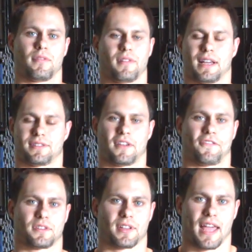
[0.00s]
that's it
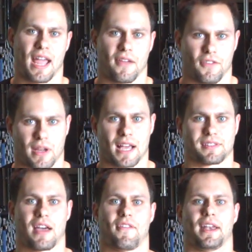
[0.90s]
for today. If you guys
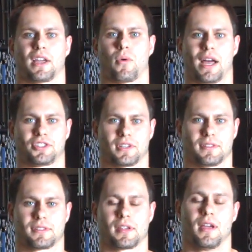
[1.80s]
have any
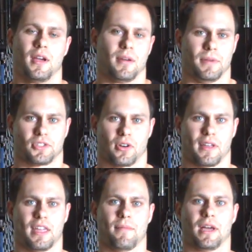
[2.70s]
questions, be sure
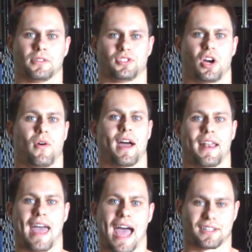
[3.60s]
to email Joe
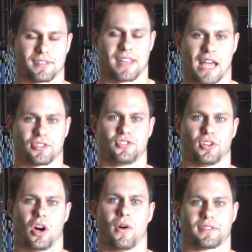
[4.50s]
at
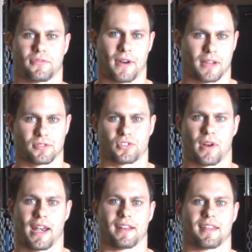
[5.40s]

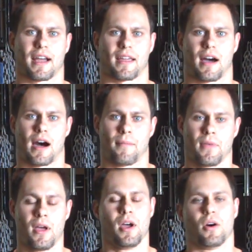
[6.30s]
ask-joe@defrancostraining.com,
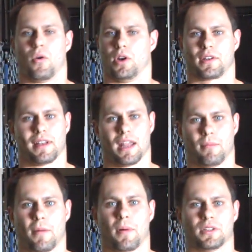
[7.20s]
or you can hit
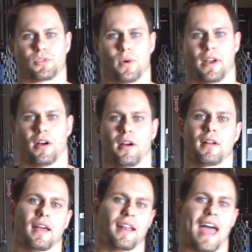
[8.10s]
him up on Twitter
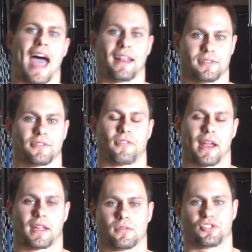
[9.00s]
at
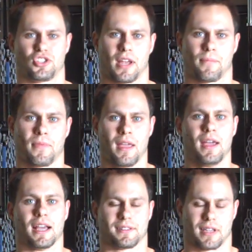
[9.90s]
@defrancosgym
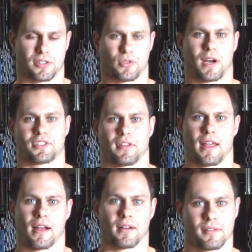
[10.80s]
and send his question
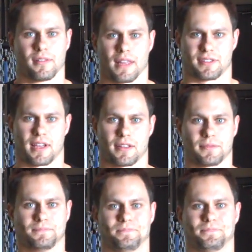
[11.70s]
there. Thanks,
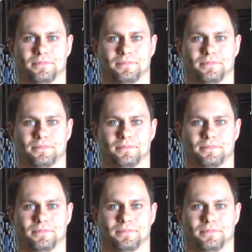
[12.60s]
guys.